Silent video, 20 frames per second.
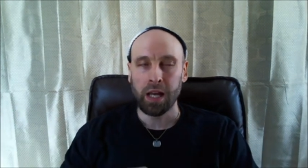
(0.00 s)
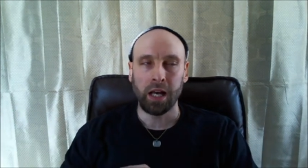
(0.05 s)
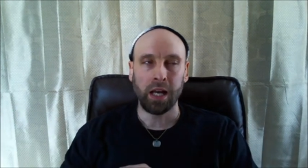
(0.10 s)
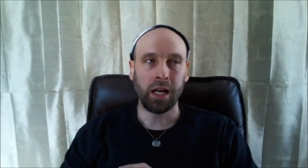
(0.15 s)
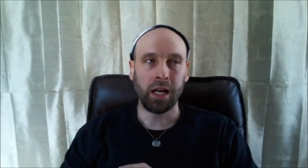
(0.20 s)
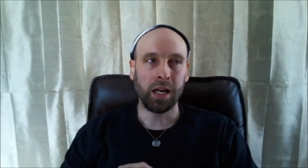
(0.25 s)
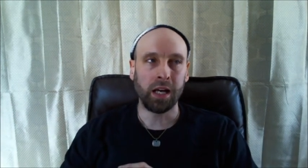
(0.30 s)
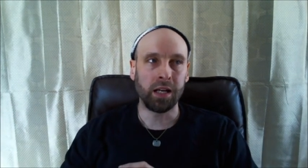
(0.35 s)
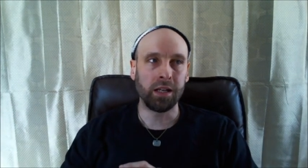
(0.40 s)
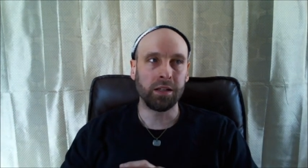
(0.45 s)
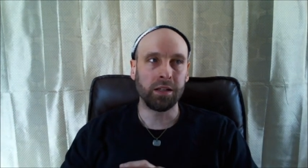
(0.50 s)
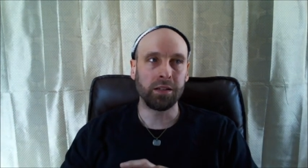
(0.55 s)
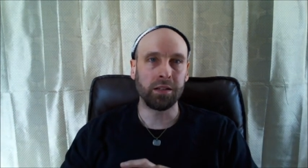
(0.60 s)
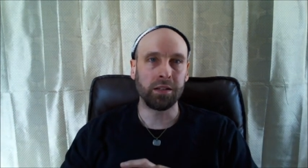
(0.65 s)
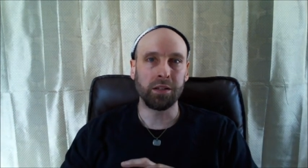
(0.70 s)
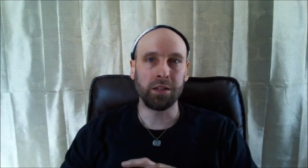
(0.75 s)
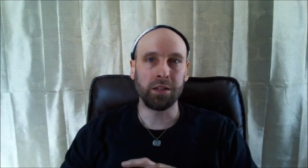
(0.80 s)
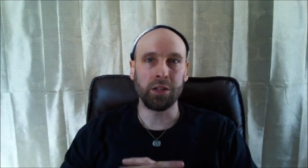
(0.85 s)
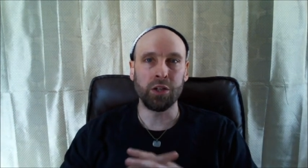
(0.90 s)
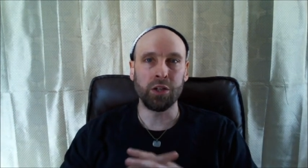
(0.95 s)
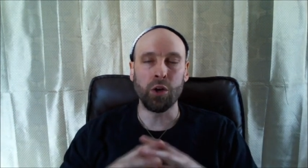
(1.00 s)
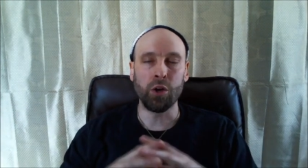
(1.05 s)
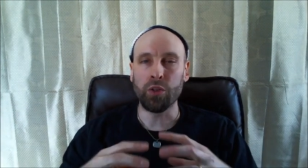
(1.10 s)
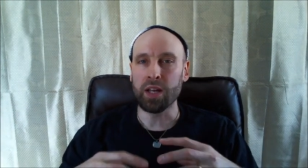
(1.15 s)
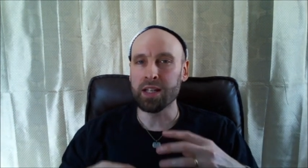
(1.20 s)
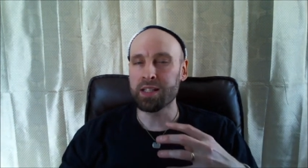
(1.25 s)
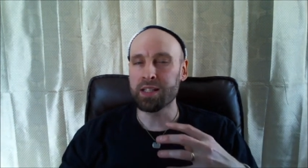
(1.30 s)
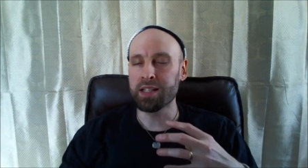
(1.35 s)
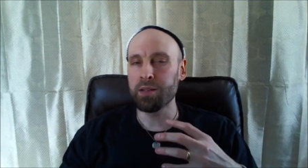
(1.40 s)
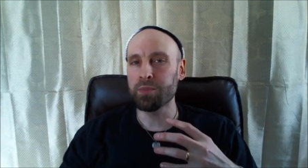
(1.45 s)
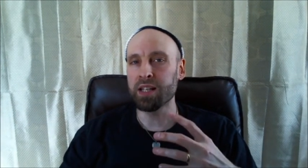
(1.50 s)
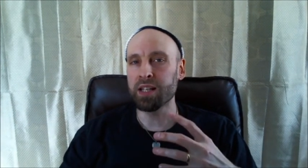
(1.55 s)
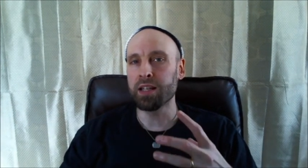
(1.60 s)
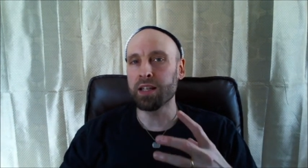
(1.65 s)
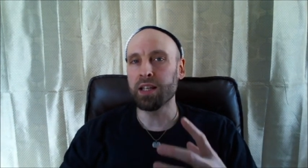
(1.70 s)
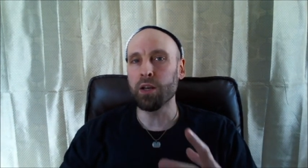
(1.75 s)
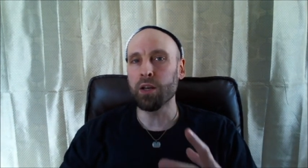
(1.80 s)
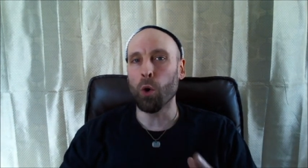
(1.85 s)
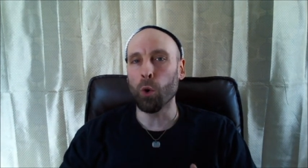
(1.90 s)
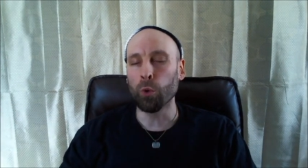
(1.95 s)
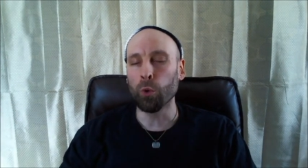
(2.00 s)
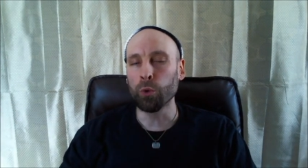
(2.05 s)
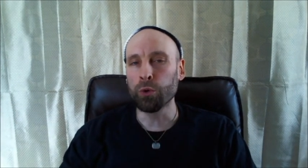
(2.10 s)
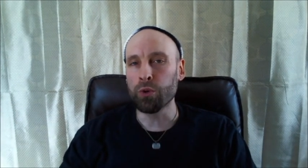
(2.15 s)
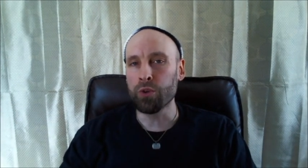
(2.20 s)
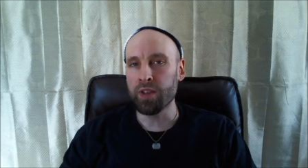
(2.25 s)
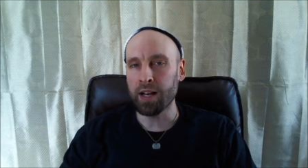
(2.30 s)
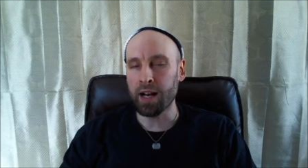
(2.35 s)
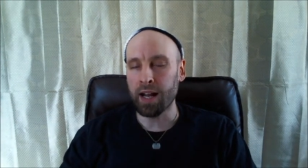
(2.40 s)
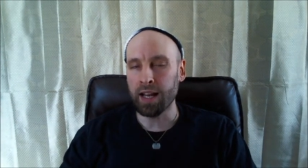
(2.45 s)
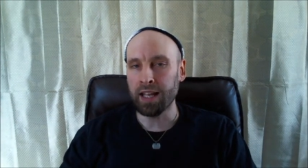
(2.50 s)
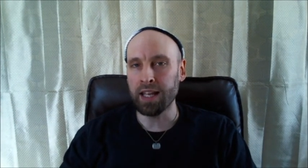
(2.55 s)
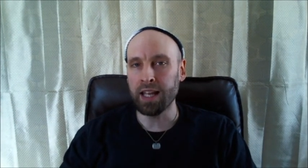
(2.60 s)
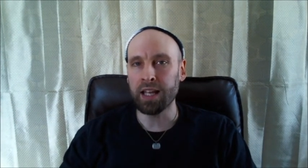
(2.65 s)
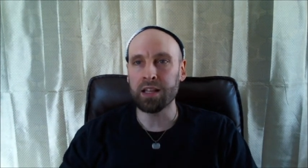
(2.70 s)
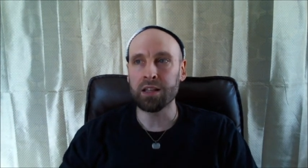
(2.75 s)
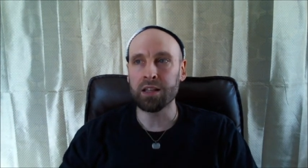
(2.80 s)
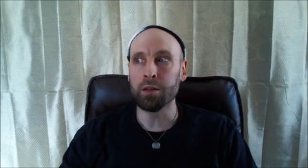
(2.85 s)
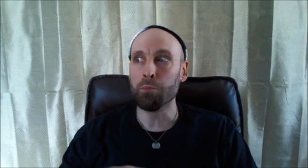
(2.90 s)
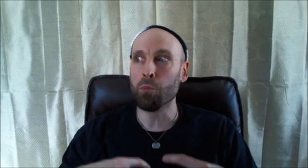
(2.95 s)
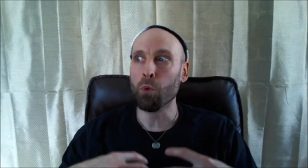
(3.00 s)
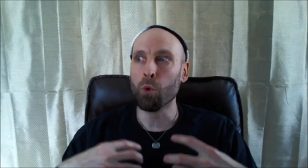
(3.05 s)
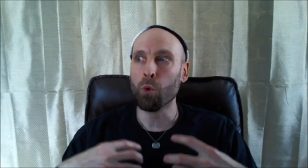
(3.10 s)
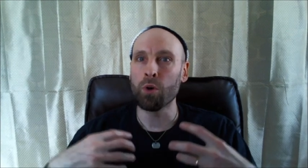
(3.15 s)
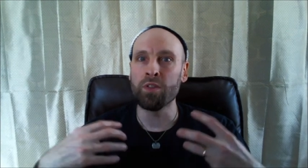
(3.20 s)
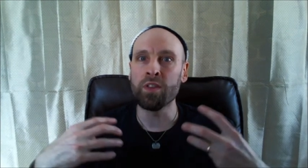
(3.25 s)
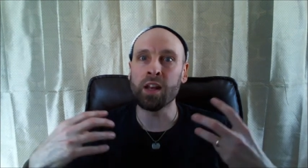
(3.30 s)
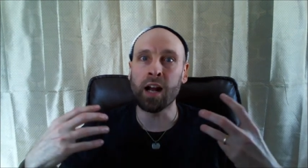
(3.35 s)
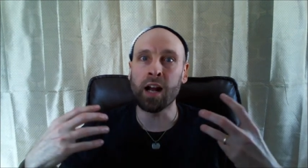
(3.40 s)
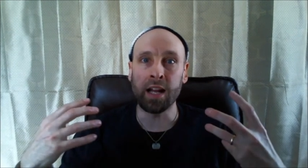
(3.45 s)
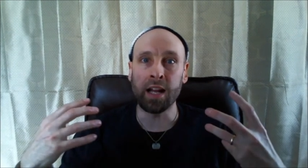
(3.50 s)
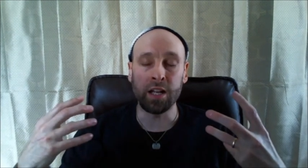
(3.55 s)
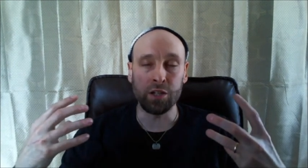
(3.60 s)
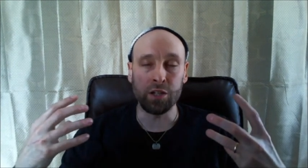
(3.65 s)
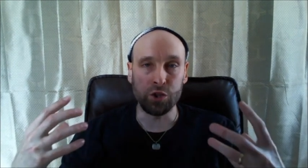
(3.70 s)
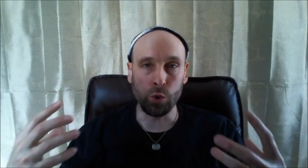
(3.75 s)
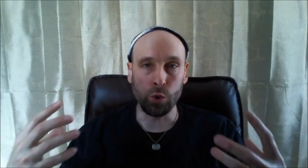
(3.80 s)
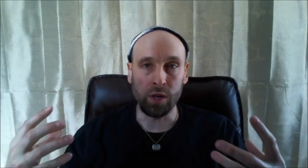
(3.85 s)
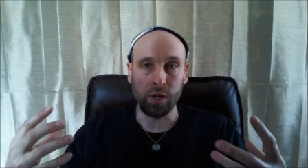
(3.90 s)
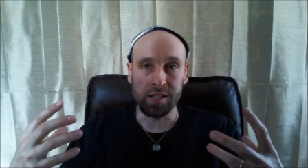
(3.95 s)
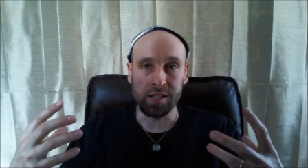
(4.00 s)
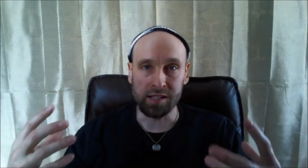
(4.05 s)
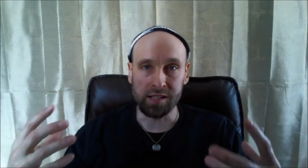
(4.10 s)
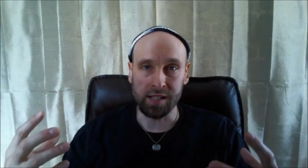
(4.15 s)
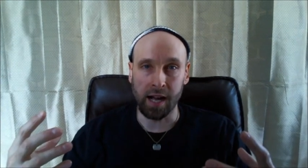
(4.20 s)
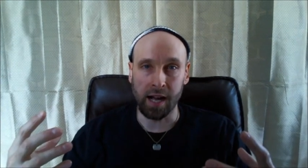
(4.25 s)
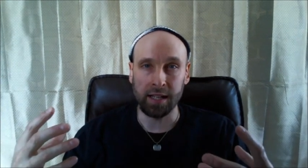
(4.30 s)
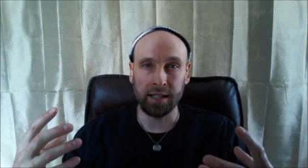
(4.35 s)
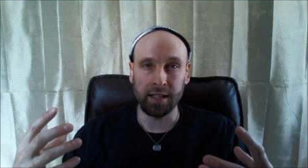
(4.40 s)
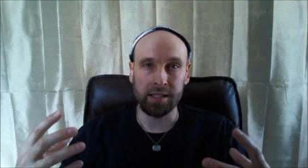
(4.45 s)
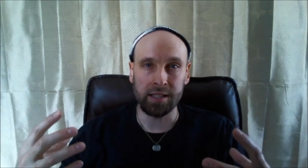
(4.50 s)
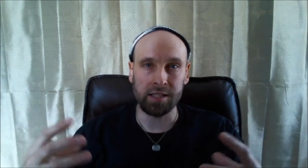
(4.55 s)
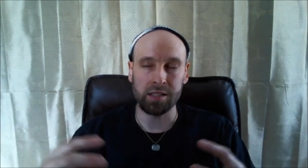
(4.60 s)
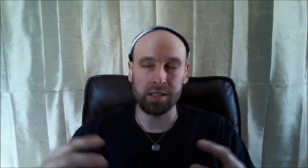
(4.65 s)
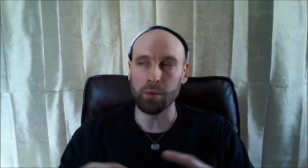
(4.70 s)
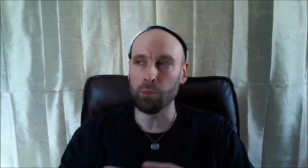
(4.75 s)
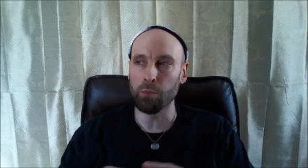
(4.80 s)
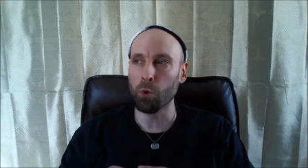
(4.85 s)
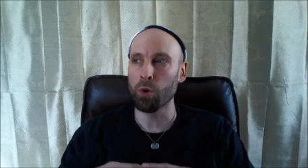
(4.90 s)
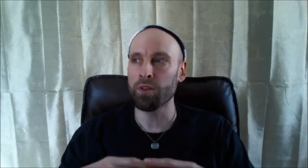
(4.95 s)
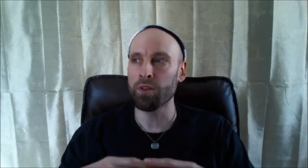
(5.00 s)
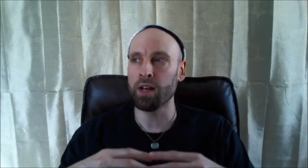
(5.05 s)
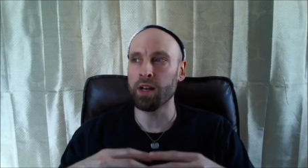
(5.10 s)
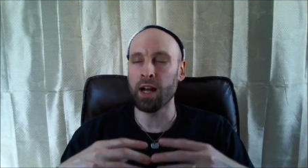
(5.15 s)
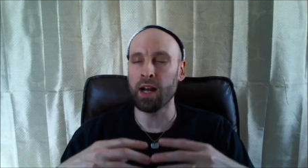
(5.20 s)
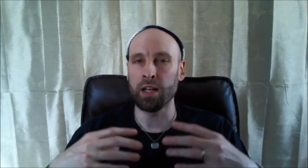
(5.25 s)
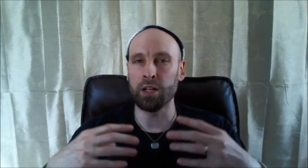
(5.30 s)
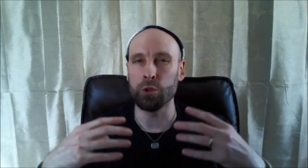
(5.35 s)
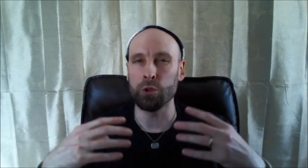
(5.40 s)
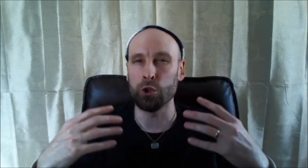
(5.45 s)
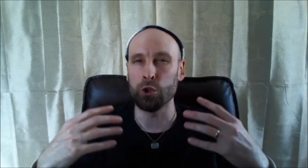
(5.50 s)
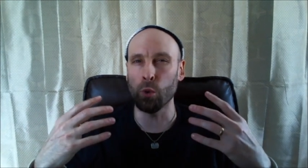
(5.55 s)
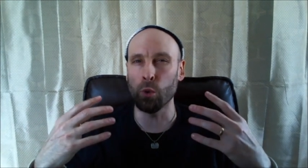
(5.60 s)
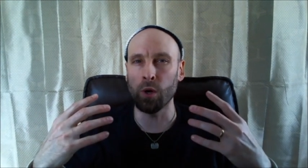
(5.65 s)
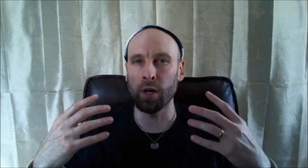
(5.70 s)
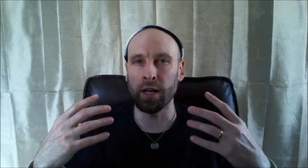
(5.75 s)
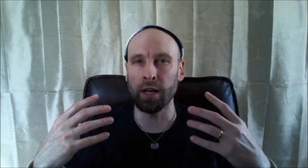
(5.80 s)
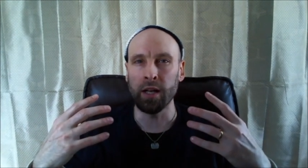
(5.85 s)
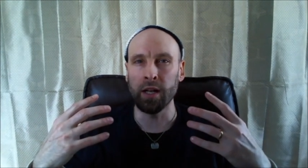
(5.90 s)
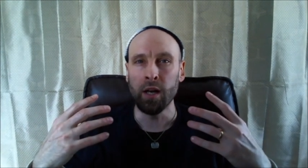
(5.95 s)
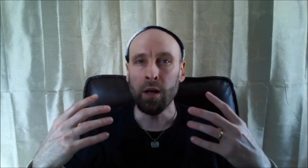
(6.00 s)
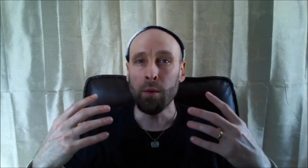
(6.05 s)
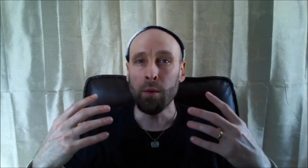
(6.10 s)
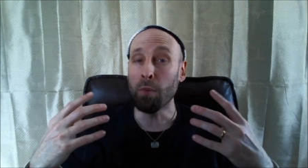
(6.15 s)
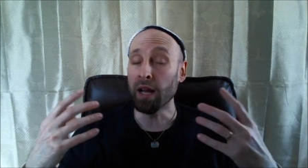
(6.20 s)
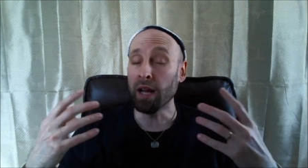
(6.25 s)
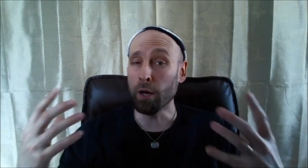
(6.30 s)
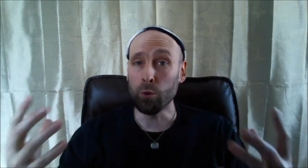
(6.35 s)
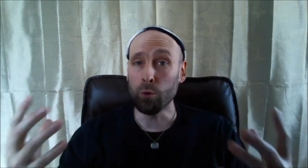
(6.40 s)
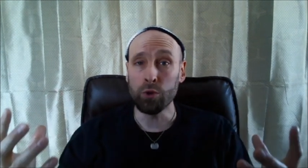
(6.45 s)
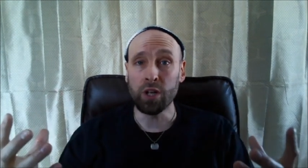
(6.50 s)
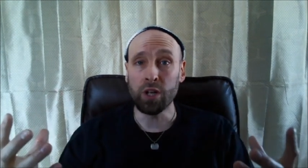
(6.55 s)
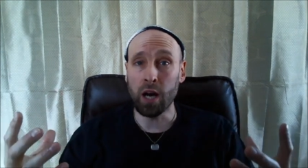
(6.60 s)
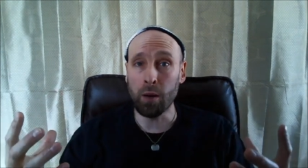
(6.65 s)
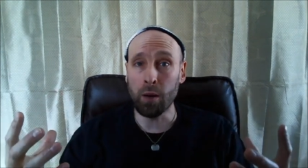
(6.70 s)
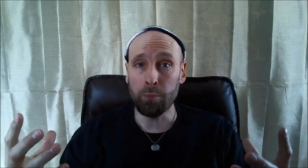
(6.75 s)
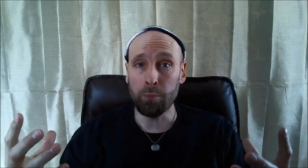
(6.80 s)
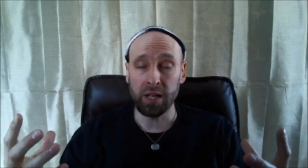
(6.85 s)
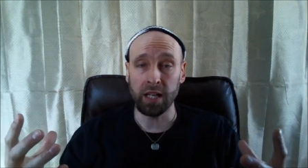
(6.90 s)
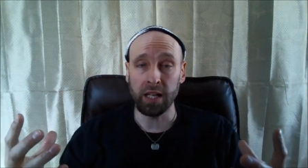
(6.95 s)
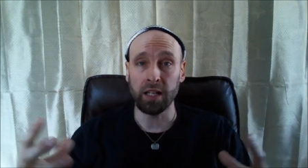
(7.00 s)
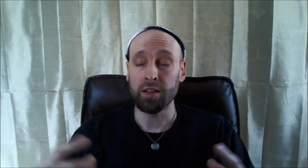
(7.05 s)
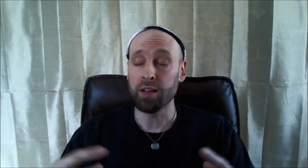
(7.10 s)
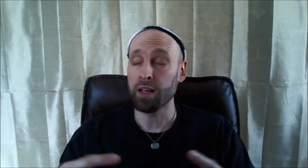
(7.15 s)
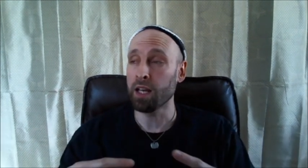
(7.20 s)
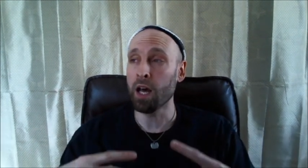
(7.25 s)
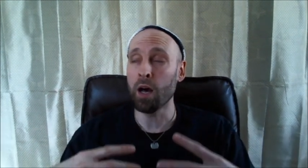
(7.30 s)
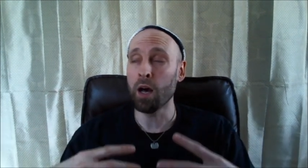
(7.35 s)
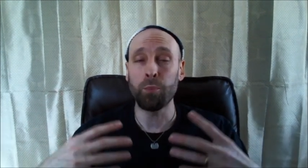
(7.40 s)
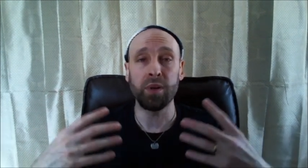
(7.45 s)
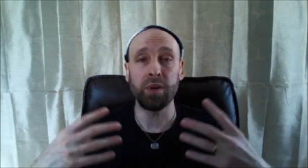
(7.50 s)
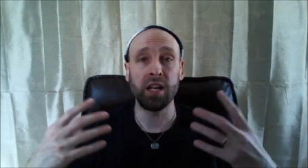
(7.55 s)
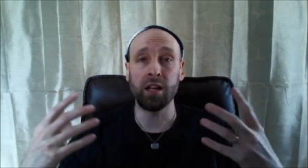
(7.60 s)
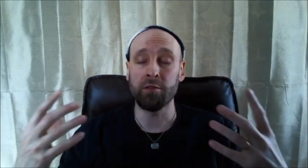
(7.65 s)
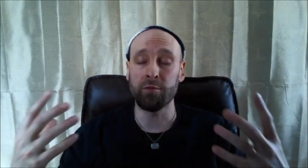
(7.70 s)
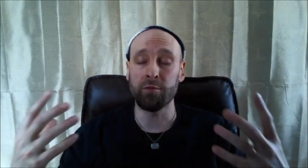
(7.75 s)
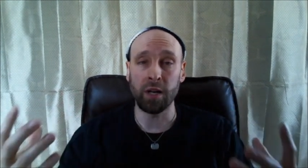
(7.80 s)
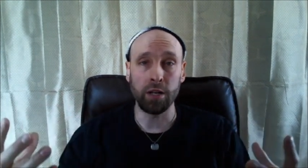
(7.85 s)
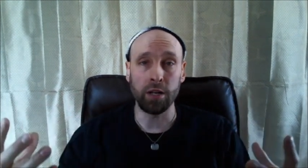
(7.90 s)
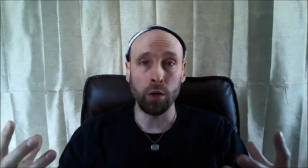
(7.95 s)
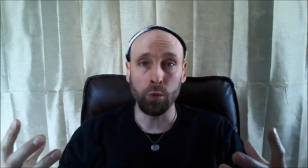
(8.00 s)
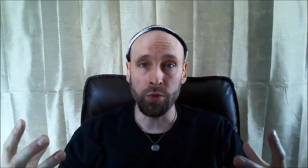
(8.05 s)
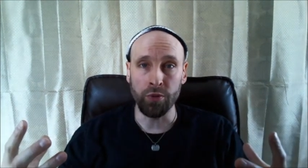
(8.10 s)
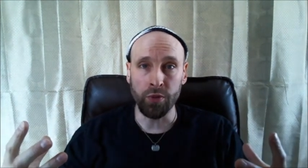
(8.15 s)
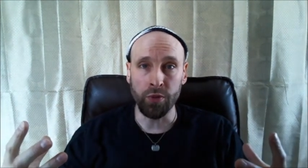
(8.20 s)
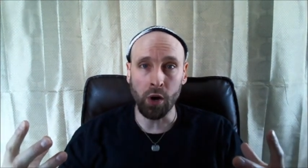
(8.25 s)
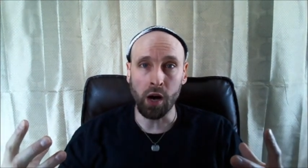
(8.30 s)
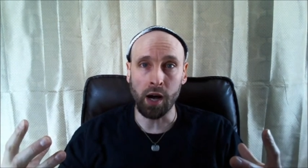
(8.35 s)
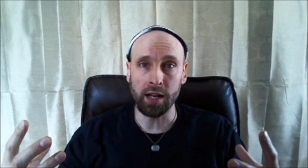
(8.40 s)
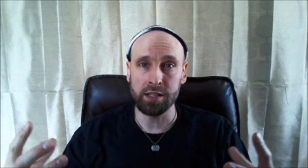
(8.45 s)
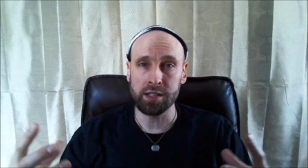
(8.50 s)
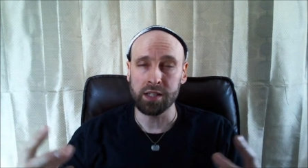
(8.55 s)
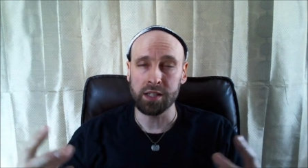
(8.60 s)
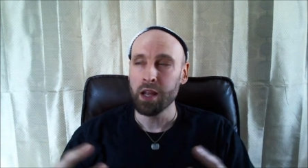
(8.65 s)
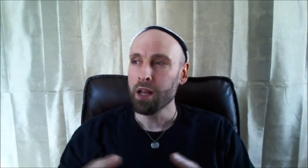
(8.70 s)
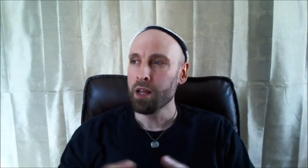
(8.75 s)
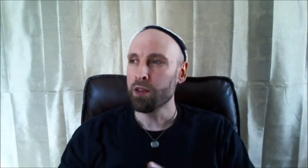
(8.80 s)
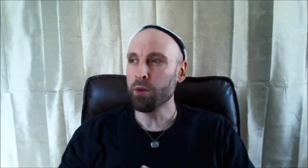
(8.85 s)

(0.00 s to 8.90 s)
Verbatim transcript: Uh, you know, it seems like the older that I get, the more that I enjoy silence, the more that I enjoy my own company and the company of my own thoughts,